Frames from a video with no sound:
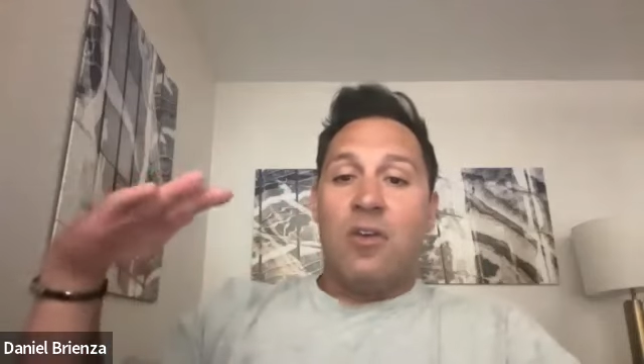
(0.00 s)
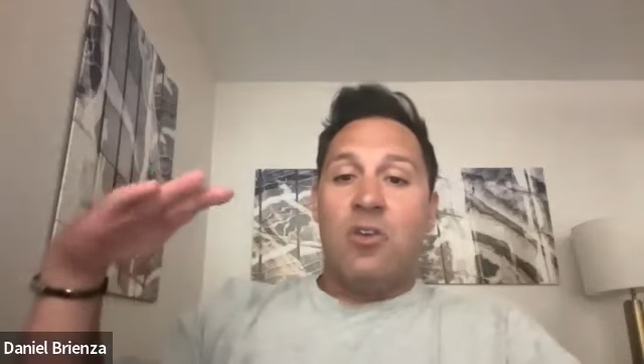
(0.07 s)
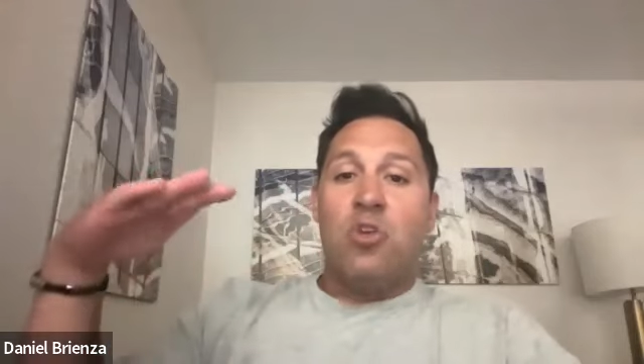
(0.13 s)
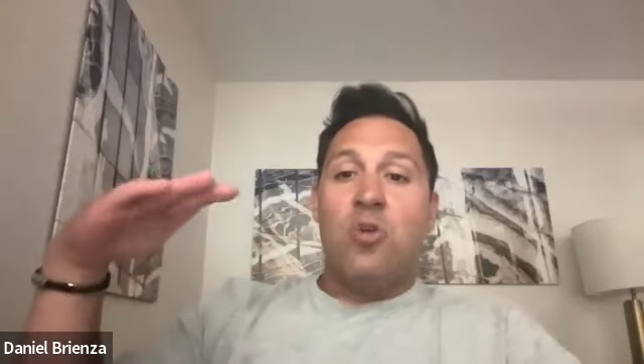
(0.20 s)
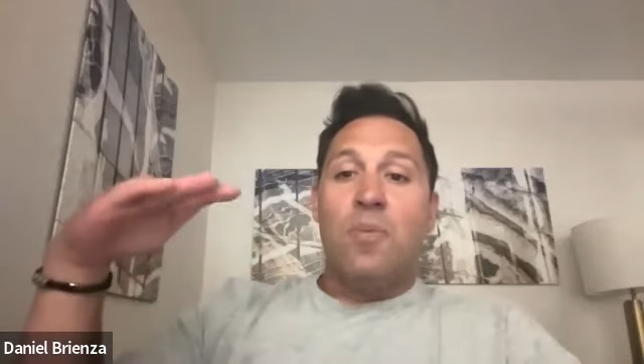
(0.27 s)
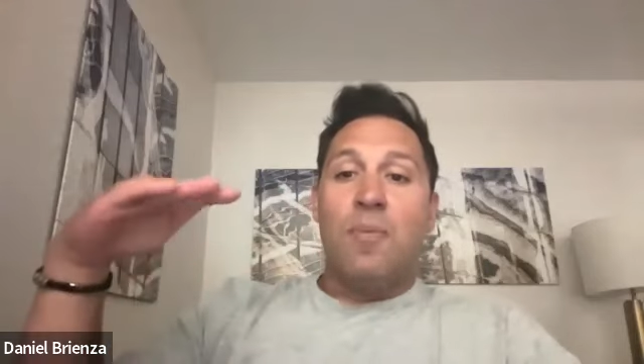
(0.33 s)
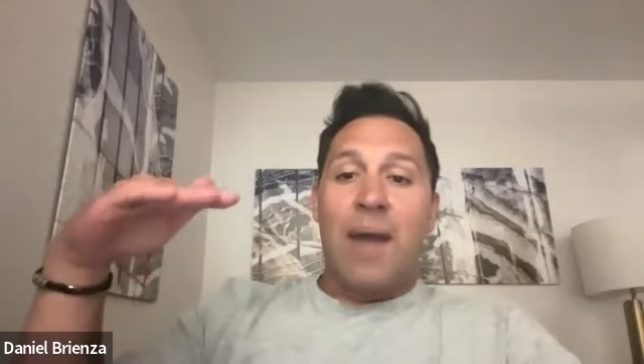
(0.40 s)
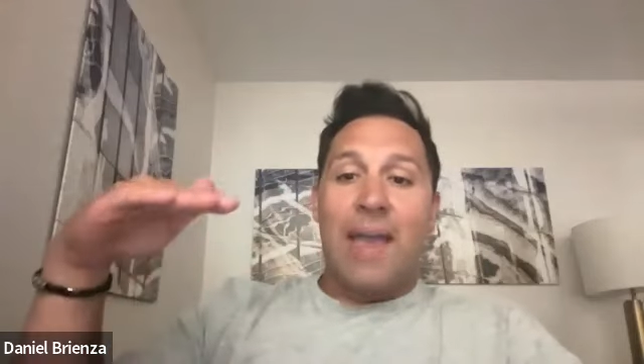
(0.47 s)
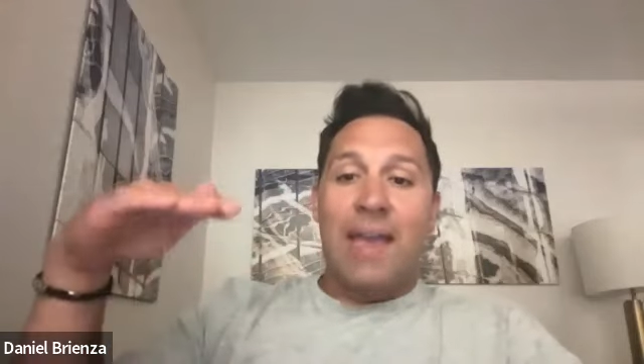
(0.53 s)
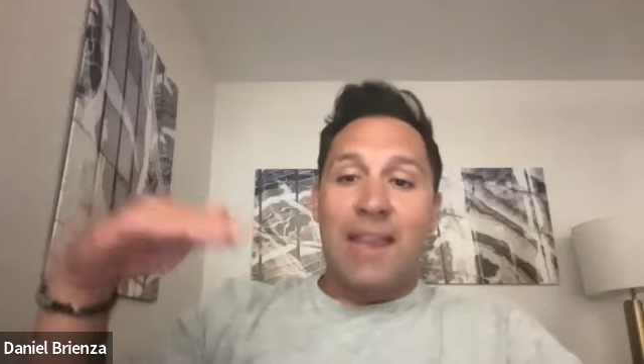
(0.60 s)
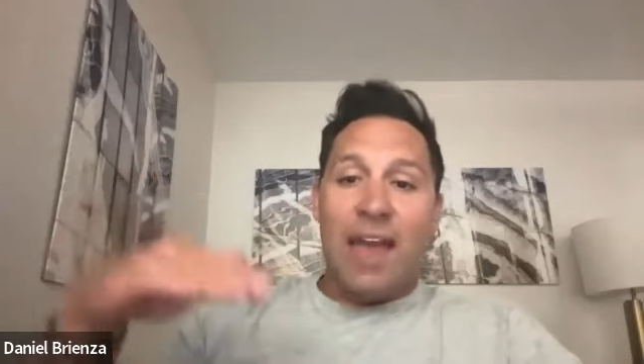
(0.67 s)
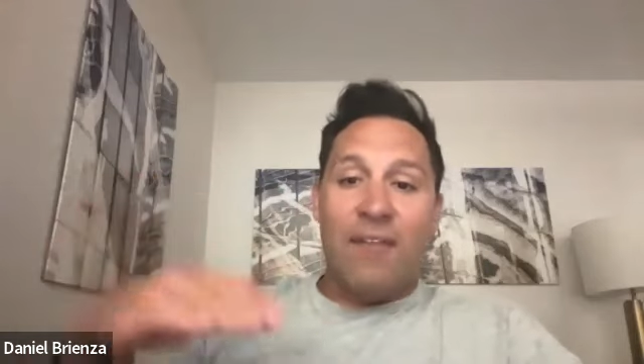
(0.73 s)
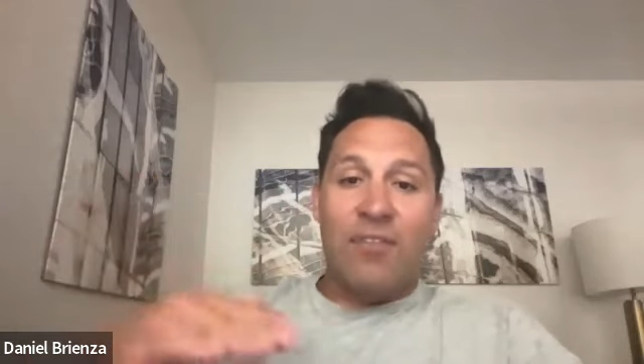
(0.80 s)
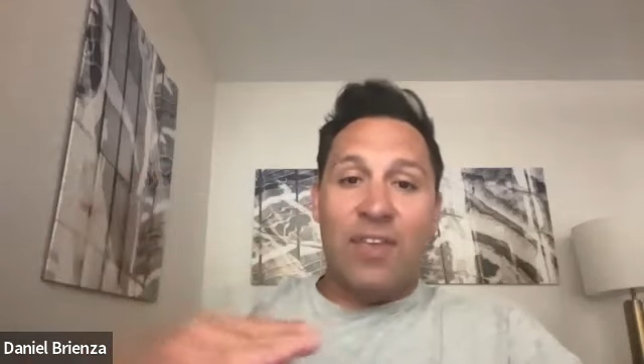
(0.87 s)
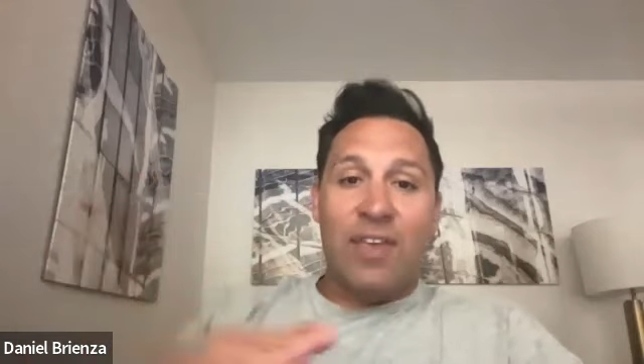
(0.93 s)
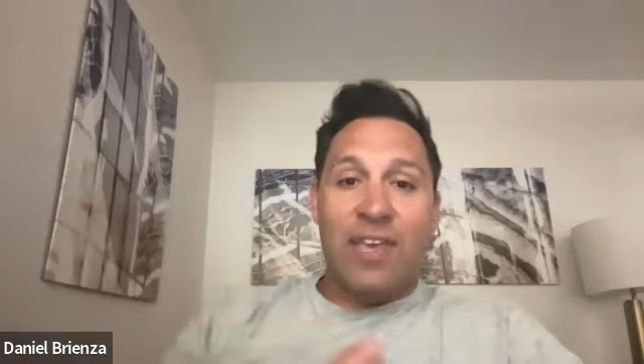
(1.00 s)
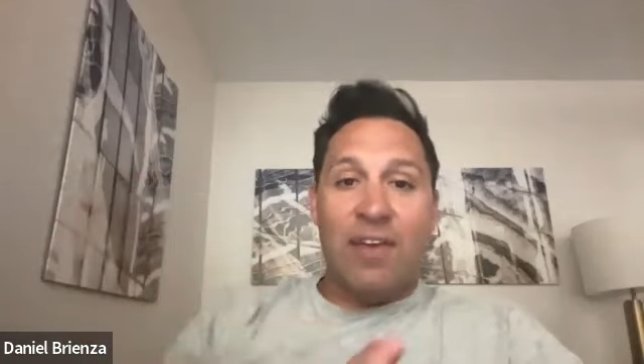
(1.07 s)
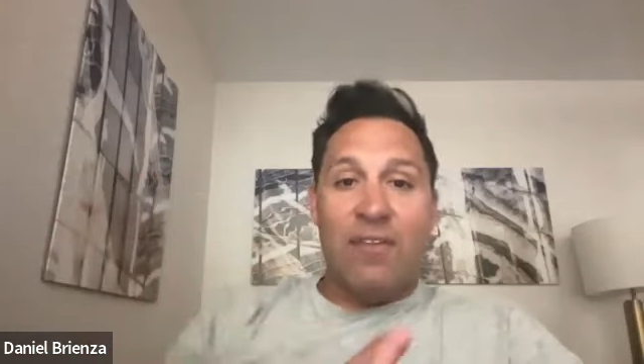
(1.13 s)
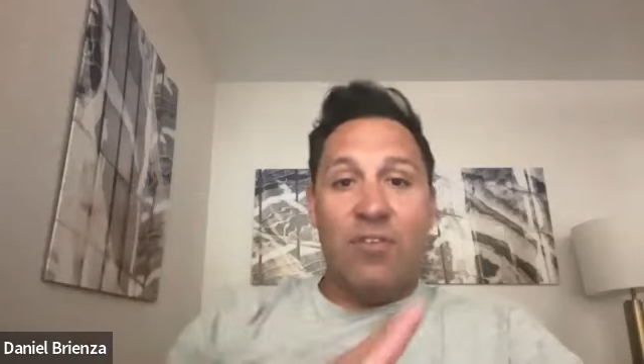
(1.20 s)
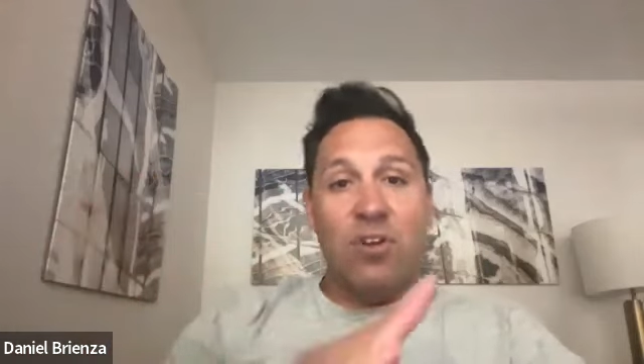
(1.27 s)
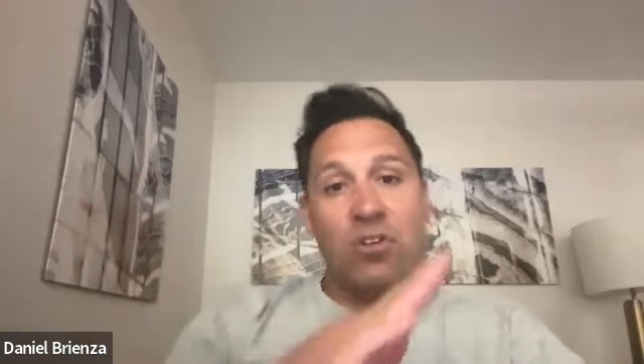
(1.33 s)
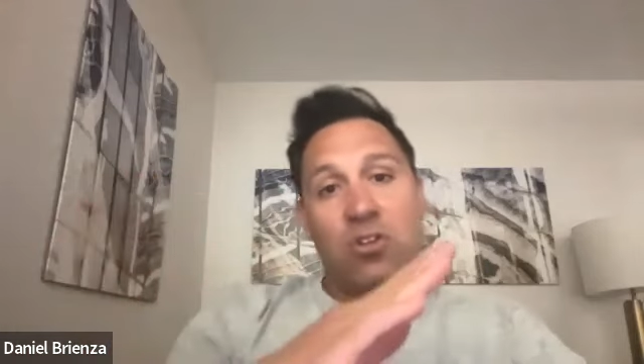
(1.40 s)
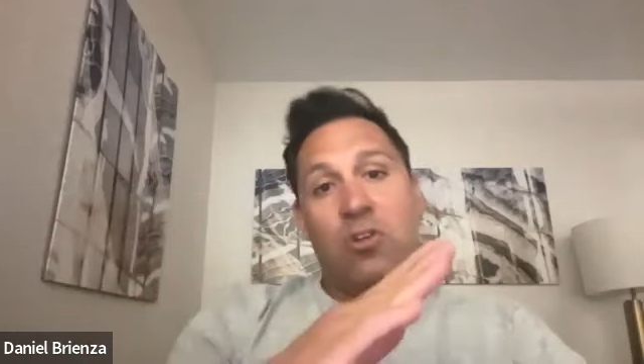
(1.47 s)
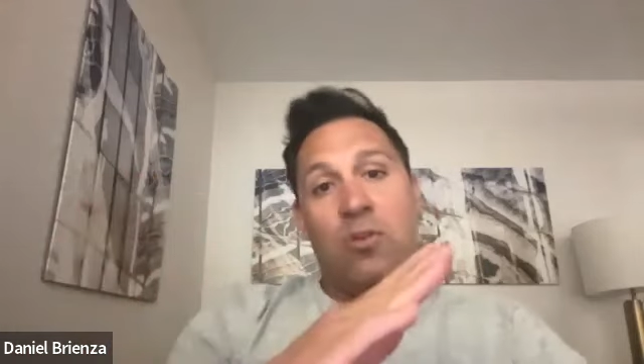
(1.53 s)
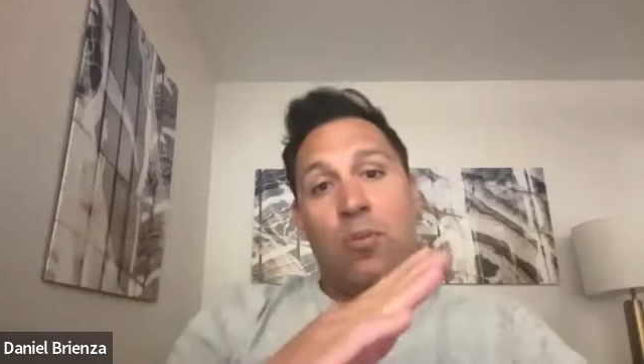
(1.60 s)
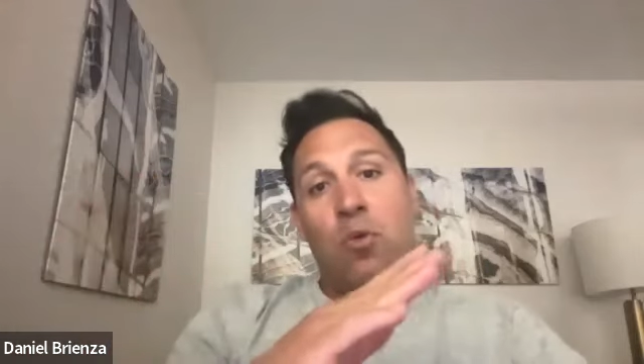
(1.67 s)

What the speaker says: you might have to give it a little